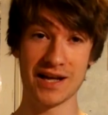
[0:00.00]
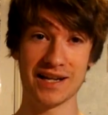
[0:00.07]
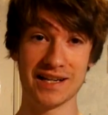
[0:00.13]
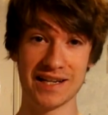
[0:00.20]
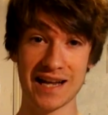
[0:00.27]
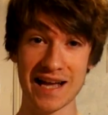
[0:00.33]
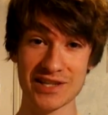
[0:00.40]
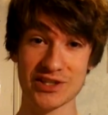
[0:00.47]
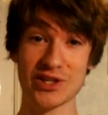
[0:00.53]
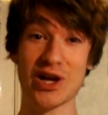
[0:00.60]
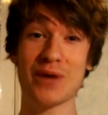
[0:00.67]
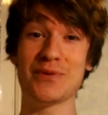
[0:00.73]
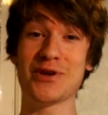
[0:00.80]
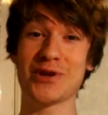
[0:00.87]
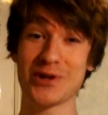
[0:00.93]
Last
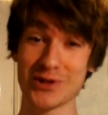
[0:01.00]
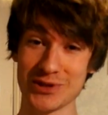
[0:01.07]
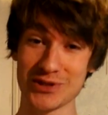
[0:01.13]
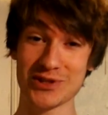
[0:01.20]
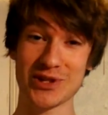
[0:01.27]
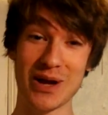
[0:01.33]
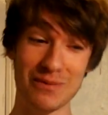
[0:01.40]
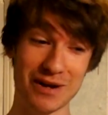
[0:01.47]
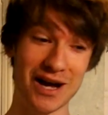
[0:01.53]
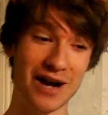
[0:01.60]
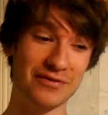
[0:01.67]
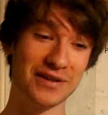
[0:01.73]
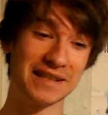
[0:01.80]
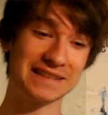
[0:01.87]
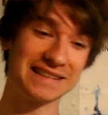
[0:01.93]
time you couldn't stop
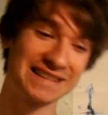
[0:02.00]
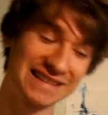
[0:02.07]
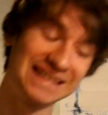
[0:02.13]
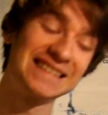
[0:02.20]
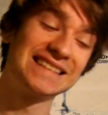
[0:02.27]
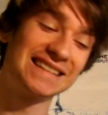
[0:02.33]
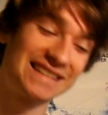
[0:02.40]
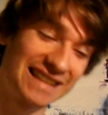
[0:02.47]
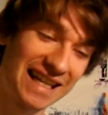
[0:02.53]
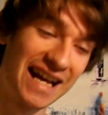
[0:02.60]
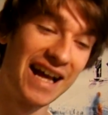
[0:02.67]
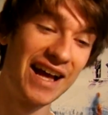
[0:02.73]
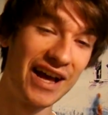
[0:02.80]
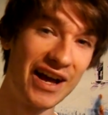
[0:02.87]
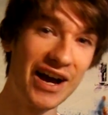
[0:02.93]
laughing.
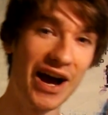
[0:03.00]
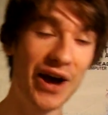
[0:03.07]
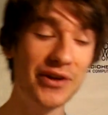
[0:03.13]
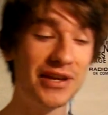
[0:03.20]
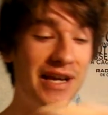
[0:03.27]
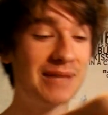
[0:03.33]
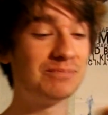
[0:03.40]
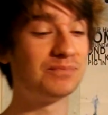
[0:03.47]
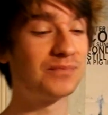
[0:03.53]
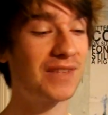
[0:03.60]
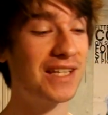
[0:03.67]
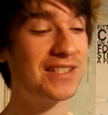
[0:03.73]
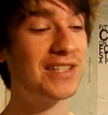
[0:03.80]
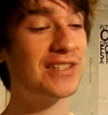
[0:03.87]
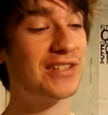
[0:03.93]
Okay,
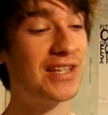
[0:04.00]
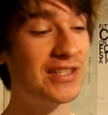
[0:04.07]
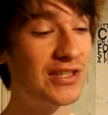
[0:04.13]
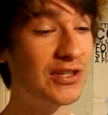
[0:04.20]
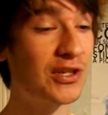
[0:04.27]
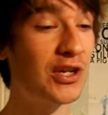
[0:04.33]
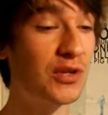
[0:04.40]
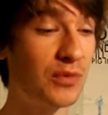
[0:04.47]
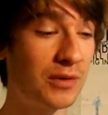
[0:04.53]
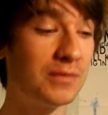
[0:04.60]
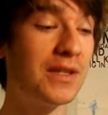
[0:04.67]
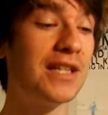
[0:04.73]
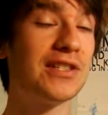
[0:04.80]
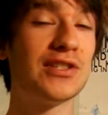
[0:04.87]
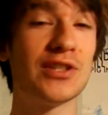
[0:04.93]
this is this is a good one.
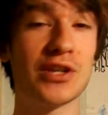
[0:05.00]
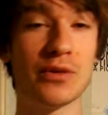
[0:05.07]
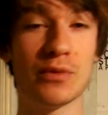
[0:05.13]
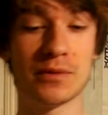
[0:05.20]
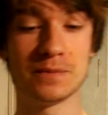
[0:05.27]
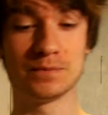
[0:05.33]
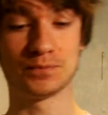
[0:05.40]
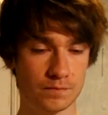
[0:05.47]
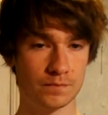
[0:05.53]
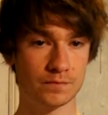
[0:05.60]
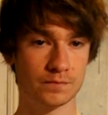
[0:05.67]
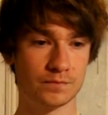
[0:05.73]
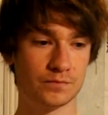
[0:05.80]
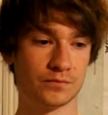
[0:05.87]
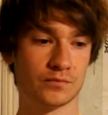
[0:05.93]
This is a good one.
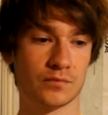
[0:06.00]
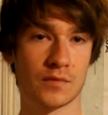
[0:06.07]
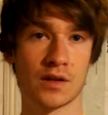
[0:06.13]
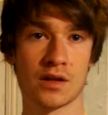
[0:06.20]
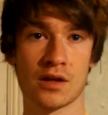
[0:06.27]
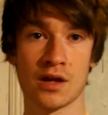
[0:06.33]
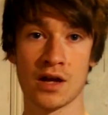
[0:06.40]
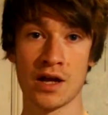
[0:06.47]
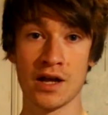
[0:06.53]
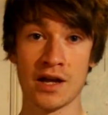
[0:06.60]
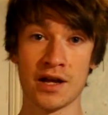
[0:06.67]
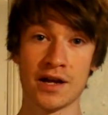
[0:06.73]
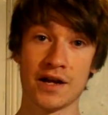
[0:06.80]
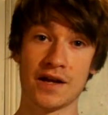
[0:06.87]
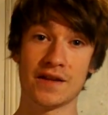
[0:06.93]

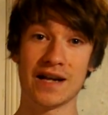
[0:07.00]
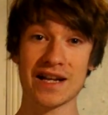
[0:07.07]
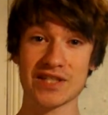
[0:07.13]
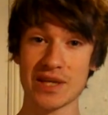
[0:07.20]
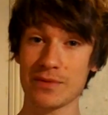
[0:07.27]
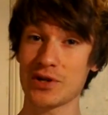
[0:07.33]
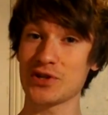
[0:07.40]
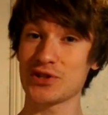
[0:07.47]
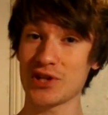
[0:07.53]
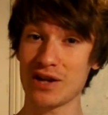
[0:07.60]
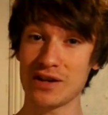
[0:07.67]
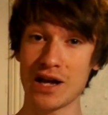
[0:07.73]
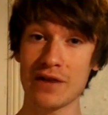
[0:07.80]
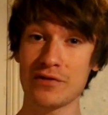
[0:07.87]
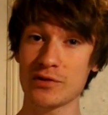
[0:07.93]
The last time I couldn't
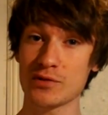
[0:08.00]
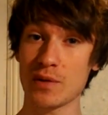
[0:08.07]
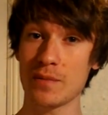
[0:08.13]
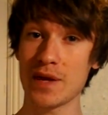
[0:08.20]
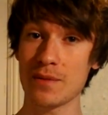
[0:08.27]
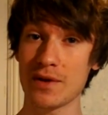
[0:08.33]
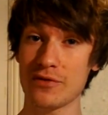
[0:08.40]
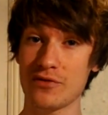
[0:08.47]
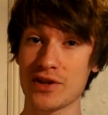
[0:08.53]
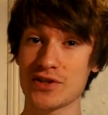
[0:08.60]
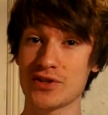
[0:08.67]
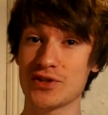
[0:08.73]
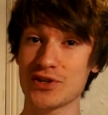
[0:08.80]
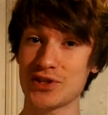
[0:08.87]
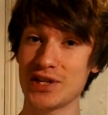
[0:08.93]
stop laughing was when me and my friends
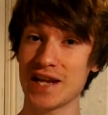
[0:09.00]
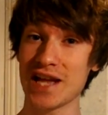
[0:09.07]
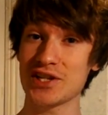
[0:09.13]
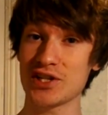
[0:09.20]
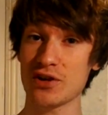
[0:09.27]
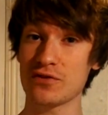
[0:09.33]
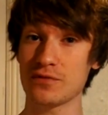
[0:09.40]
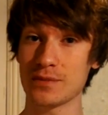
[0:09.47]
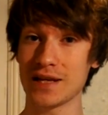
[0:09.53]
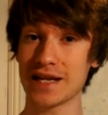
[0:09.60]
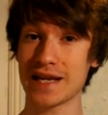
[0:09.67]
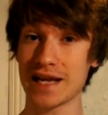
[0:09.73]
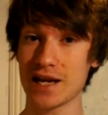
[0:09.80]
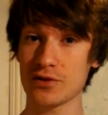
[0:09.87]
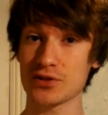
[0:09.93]
had just seen Ed Sheeran from the
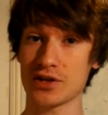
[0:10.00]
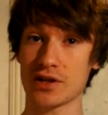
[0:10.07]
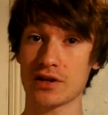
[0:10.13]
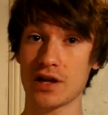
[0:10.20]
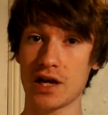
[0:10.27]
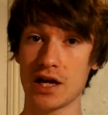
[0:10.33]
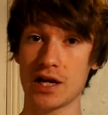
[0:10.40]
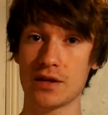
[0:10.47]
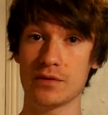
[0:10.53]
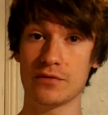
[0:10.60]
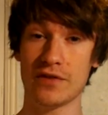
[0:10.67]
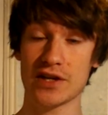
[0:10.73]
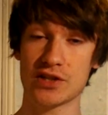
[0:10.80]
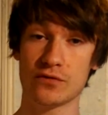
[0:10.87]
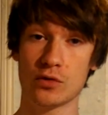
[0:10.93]
Lickey Hills at uh, the
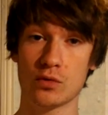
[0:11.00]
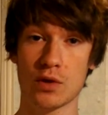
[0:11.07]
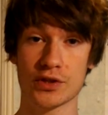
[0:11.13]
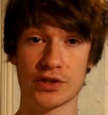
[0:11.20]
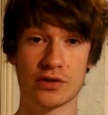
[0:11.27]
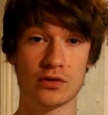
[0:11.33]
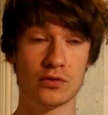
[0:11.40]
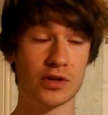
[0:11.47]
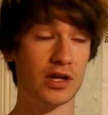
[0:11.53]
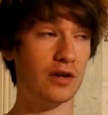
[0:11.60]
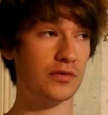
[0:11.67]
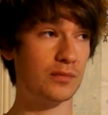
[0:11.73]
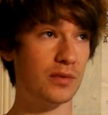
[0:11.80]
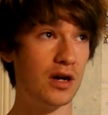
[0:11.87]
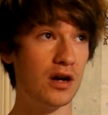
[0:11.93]
festival. What's it called?
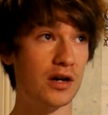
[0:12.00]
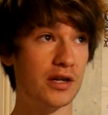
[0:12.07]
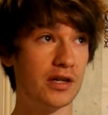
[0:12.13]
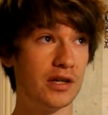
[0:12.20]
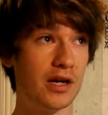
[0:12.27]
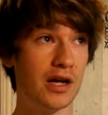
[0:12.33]
Cofton Park.